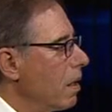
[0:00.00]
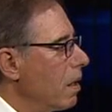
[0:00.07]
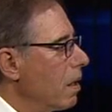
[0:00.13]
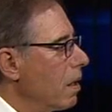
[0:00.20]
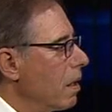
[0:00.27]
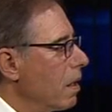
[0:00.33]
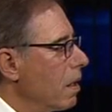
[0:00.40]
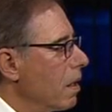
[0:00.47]

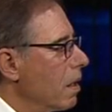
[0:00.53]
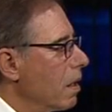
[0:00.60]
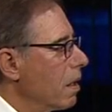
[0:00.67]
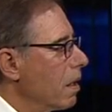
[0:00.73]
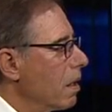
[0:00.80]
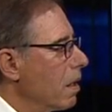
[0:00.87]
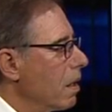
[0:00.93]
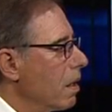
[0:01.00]

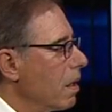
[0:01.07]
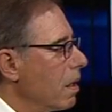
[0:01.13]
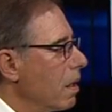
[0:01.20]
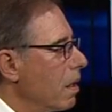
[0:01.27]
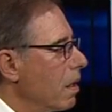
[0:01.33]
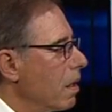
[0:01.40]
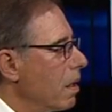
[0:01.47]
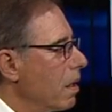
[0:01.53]

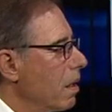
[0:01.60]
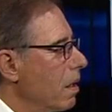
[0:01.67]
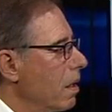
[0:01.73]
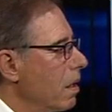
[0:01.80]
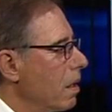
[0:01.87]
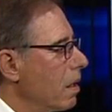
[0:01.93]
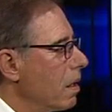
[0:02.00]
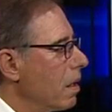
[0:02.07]

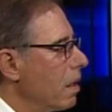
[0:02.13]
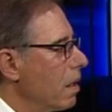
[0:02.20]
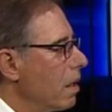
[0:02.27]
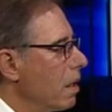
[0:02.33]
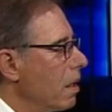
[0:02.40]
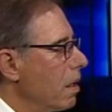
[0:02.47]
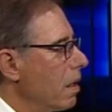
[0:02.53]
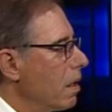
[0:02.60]

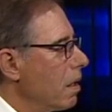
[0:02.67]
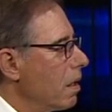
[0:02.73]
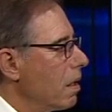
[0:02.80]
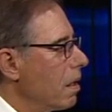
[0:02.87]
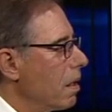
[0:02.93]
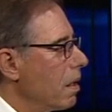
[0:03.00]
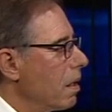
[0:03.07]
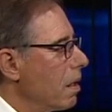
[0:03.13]

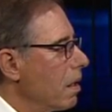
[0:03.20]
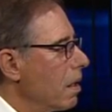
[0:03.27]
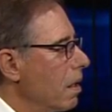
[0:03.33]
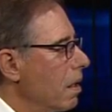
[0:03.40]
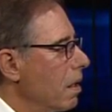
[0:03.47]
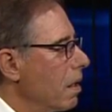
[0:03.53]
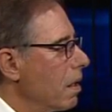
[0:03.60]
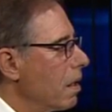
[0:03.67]

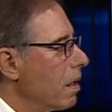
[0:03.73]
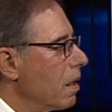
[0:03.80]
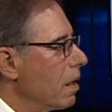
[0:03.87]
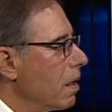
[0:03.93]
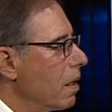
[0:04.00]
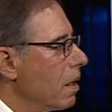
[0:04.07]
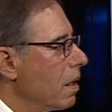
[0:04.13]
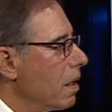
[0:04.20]

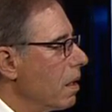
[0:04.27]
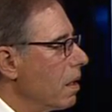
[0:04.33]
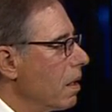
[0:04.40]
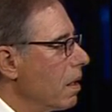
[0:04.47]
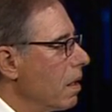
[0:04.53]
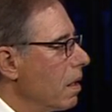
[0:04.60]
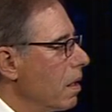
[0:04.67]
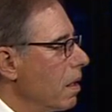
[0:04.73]

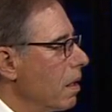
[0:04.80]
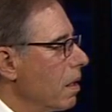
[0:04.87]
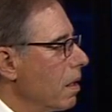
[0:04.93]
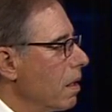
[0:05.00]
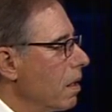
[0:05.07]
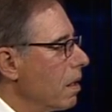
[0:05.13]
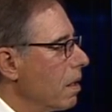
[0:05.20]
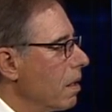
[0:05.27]

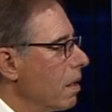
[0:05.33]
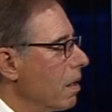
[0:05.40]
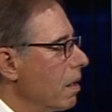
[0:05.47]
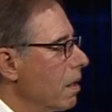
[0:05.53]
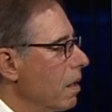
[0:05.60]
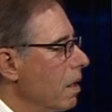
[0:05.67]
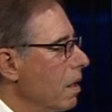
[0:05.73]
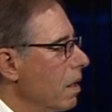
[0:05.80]

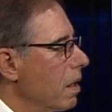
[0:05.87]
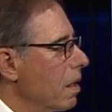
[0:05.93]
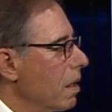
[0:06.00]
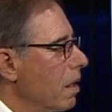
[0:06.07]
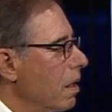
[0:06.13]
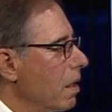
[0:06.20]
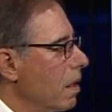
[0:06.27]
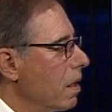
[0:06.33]

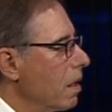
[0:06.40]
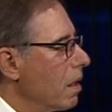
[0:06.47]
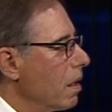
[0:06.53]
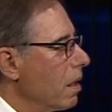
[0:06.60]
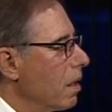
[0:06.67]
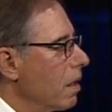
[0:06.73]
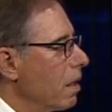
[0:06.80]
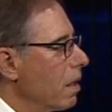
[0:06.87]

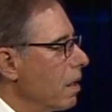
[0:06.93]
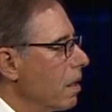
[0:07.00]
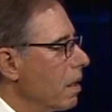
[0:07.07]
(silent)